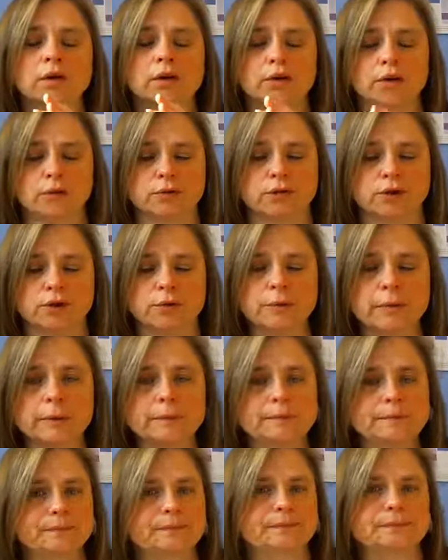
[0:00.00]
YouTube
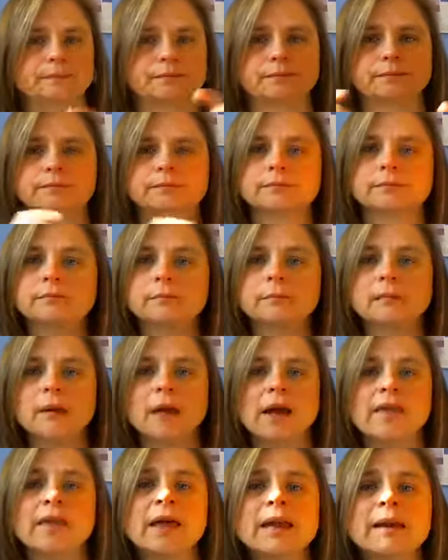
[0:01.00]

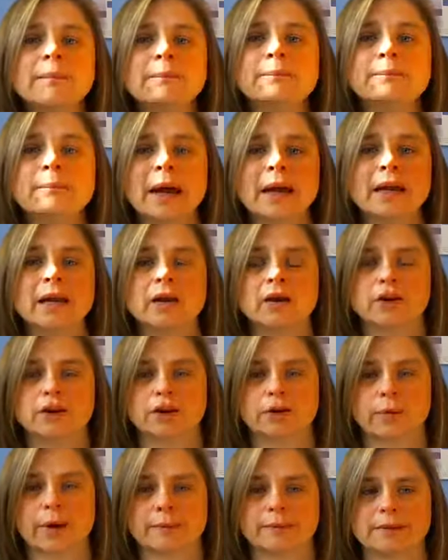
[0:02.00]
and then embed it on
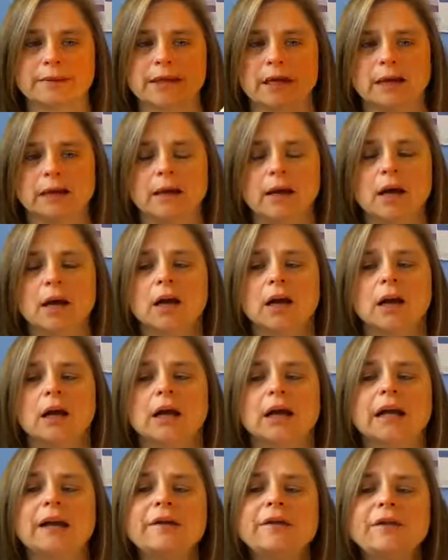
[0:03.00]
your website.
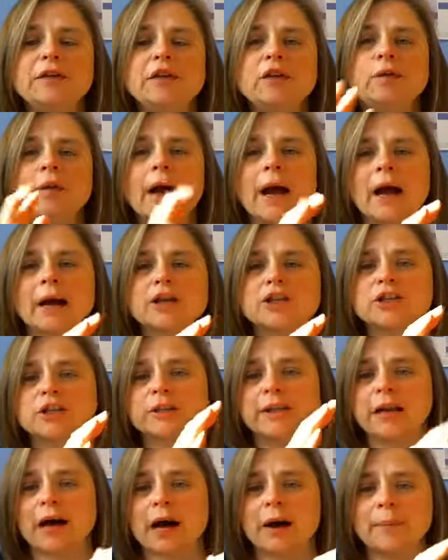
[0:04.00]
If you
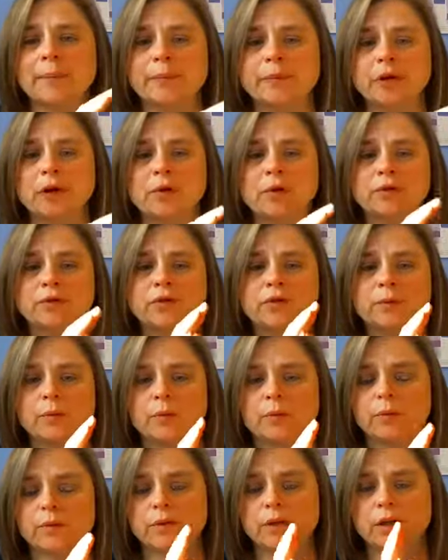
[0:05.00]
actually upload
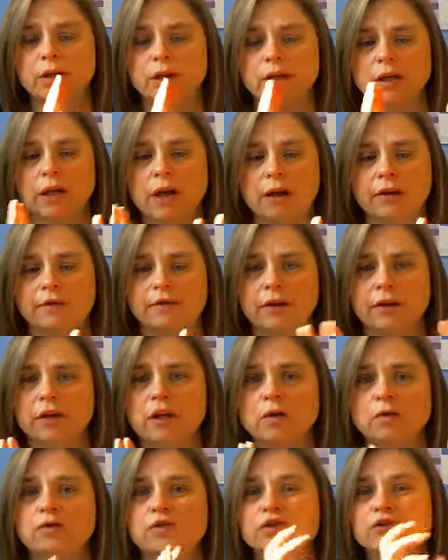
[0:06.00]
the
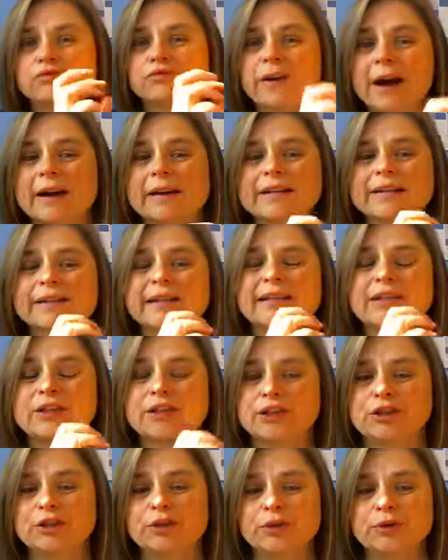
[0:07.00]
video directly
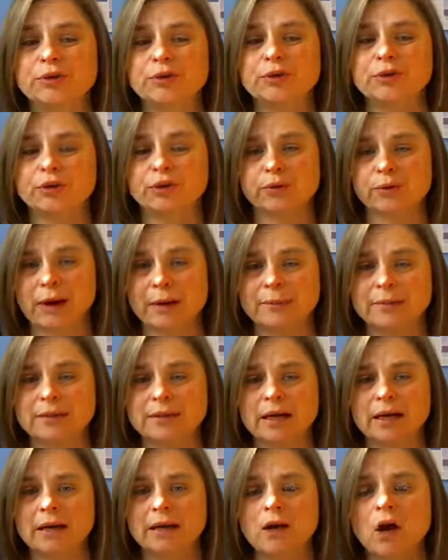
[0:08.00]
to your
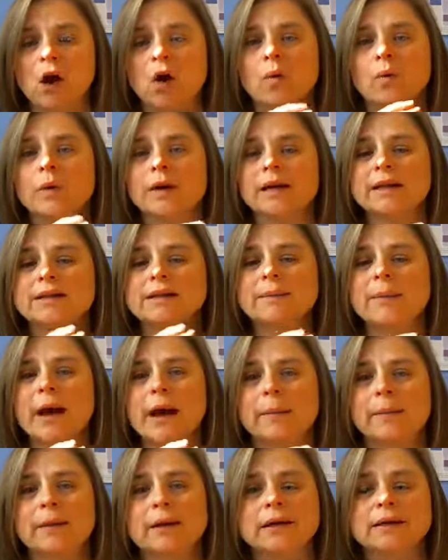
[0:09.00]
website, what ends up
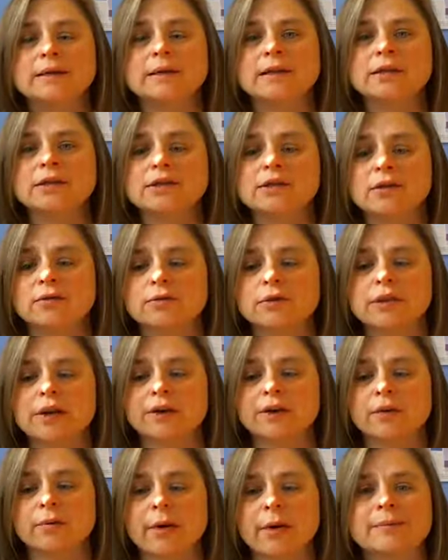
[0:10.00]
happening is it slows
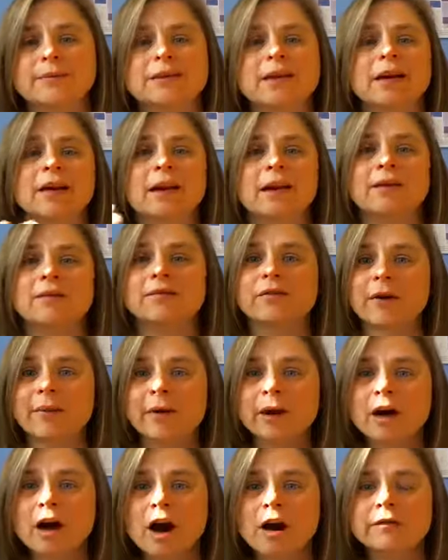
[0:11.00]
down your website. And from
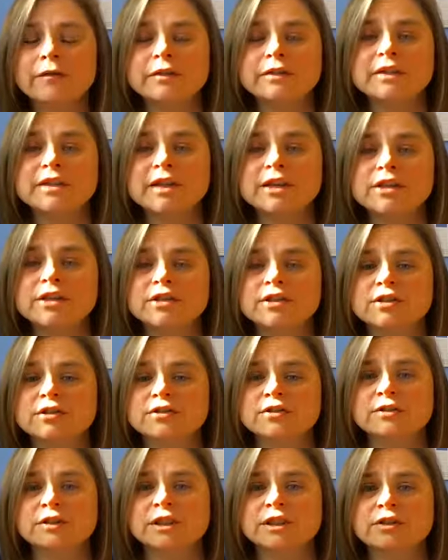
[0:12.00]
our conversations
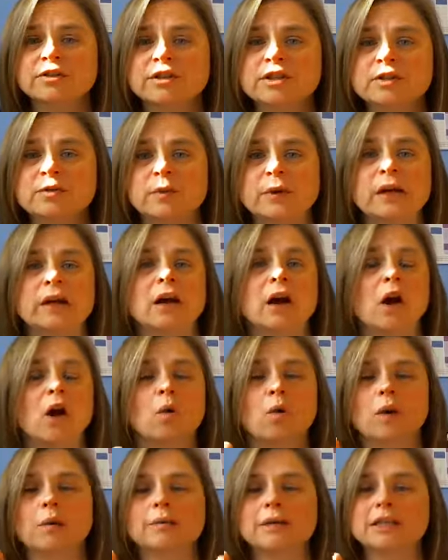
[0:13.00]
earlier this week,
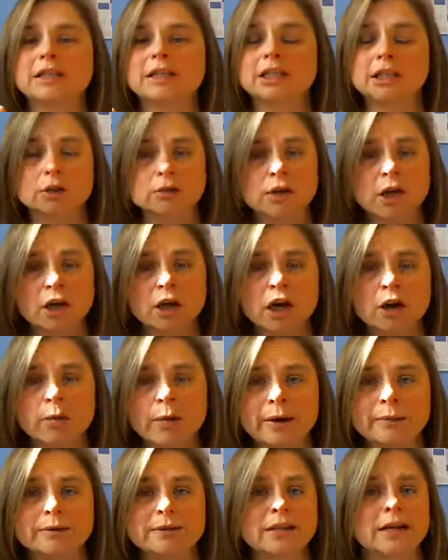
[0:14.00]
when we slow down our
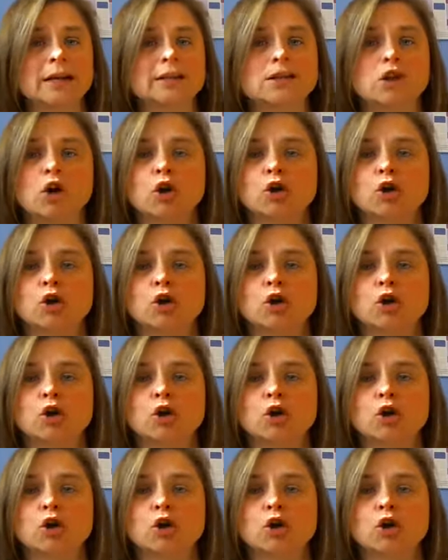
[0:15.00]
websites,